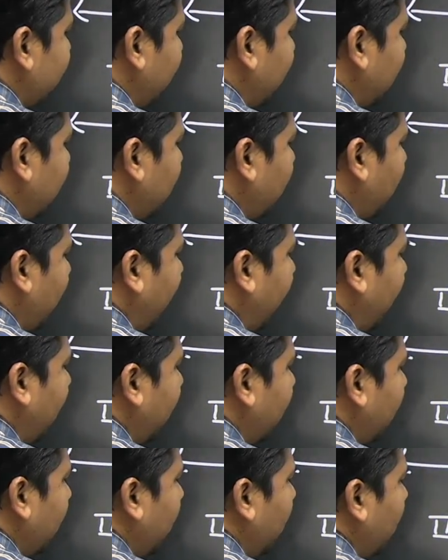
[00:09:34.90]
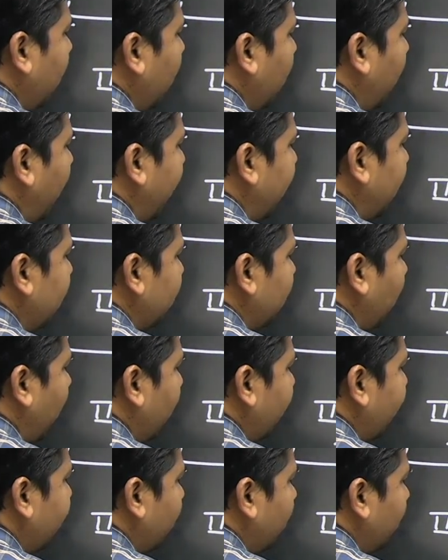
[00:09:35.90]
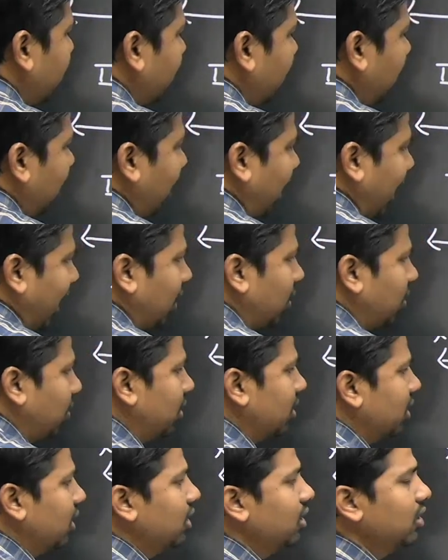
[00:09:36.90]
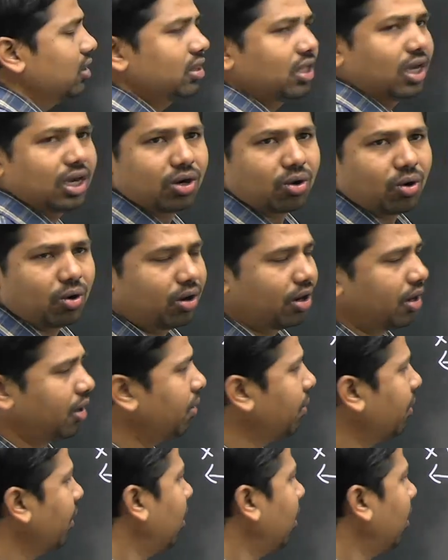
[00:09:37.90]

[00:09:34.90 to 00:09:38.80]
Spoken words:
negative and y is also negative in the third quadrant.